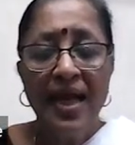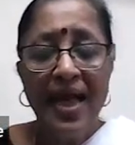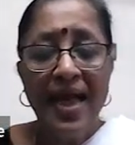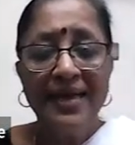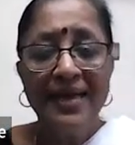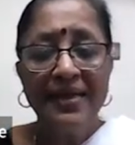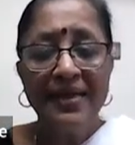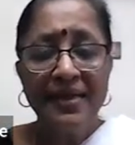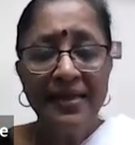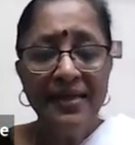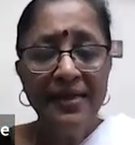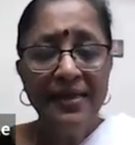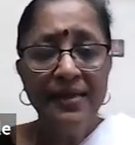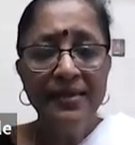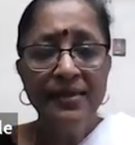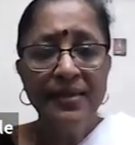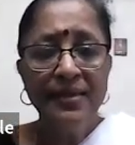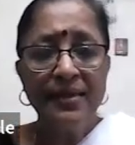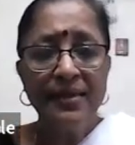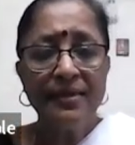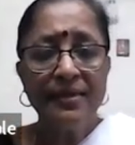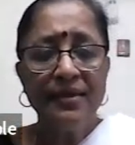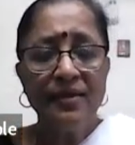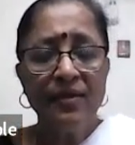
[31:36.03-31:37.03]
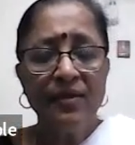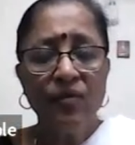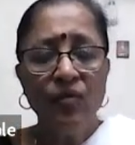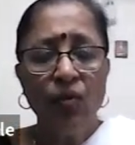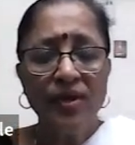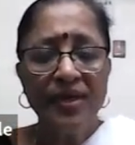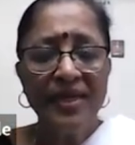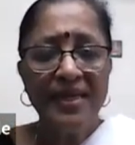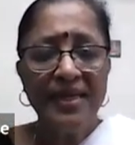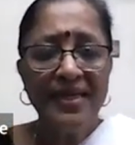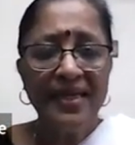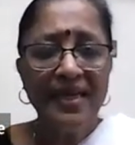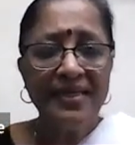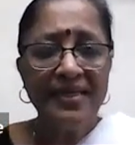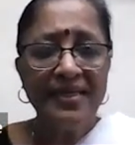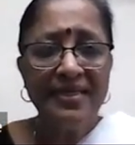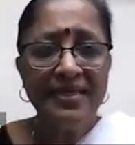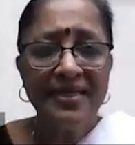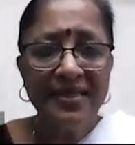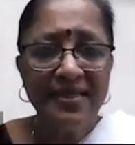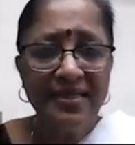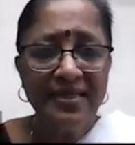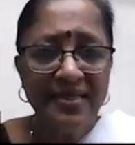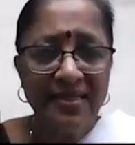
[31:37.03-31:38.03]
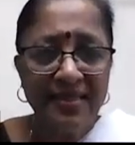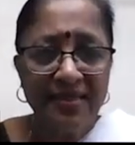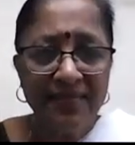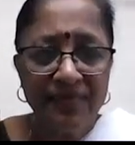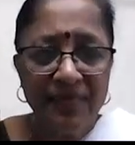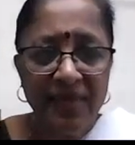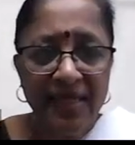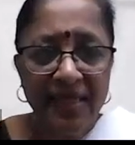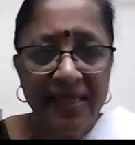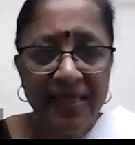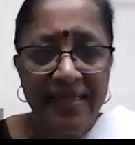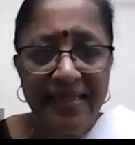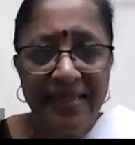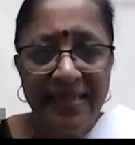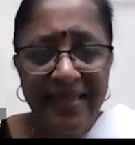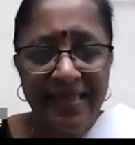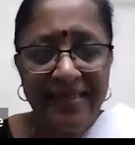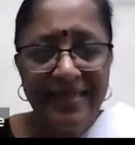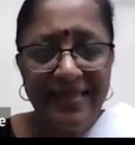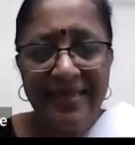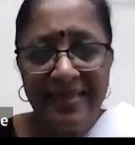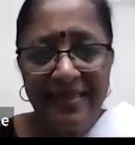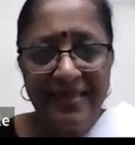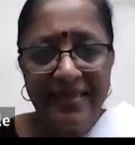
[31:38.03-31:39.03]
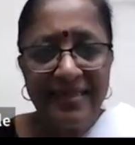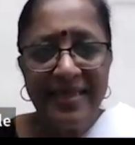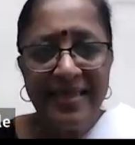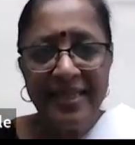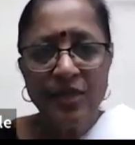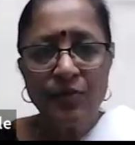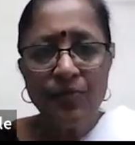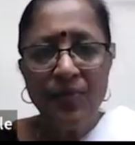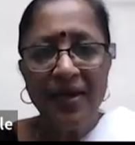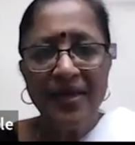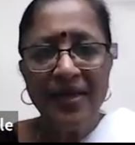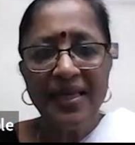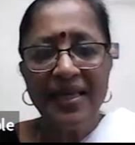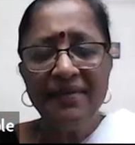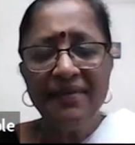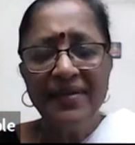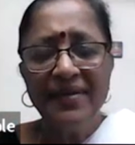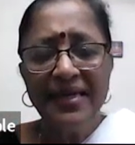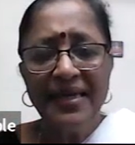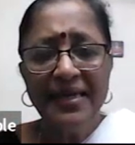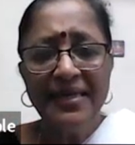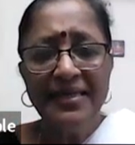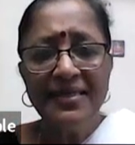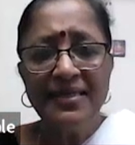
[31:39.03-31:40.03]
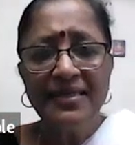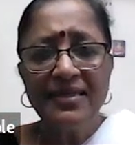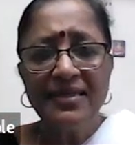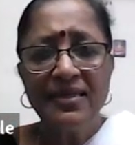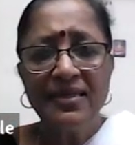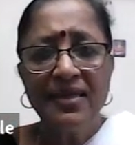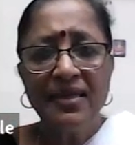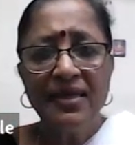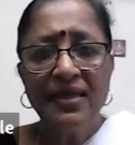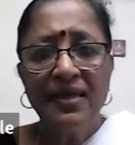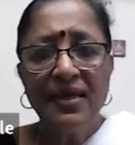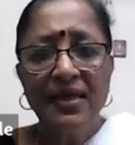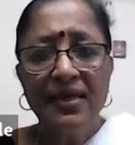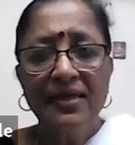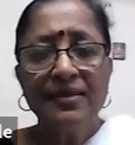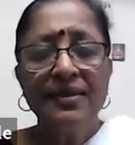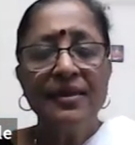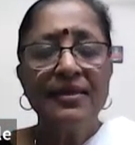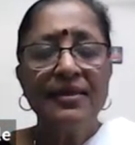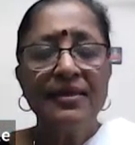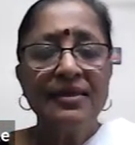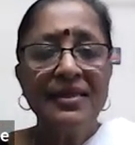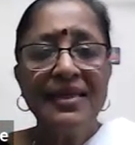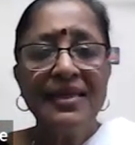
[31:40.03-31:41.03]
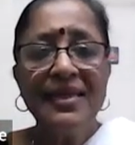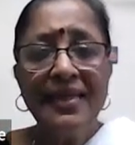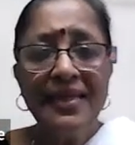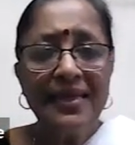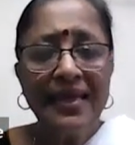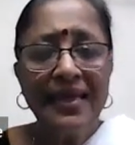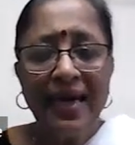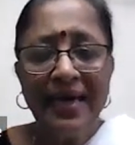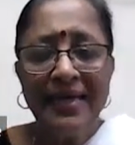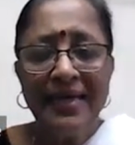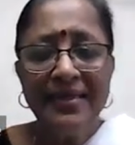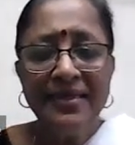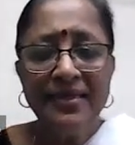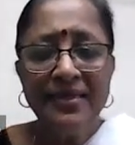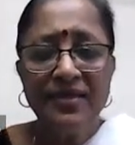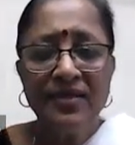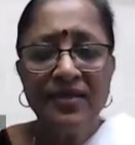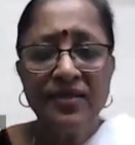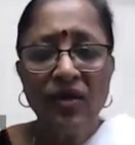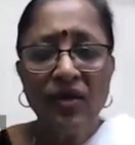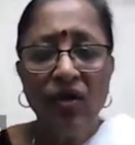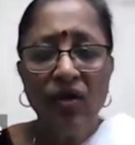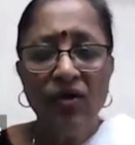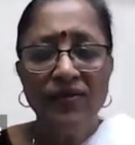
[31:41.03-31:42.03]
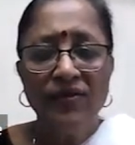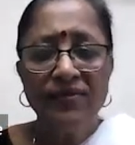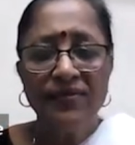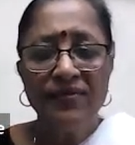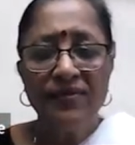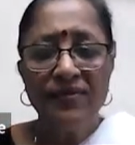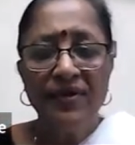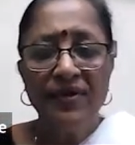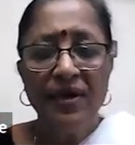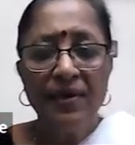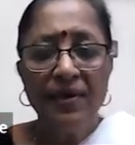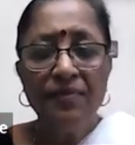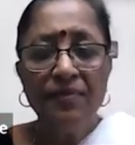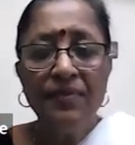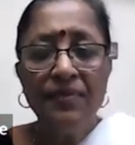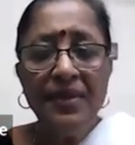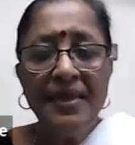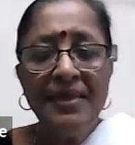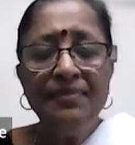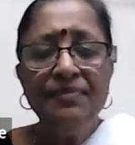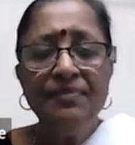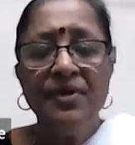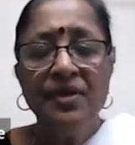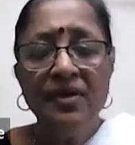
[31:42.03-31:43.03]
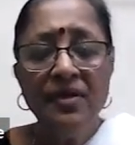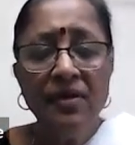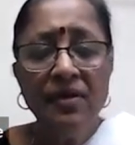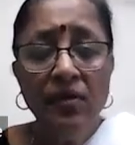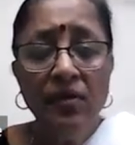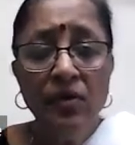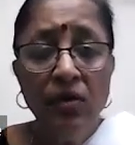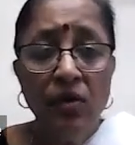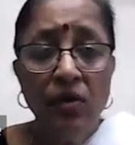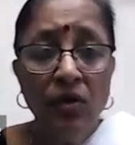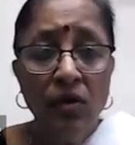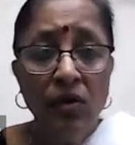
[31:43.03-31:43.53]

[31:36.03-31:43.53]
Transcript: And here, what he does is he sets the stage by giving us the three kinds of people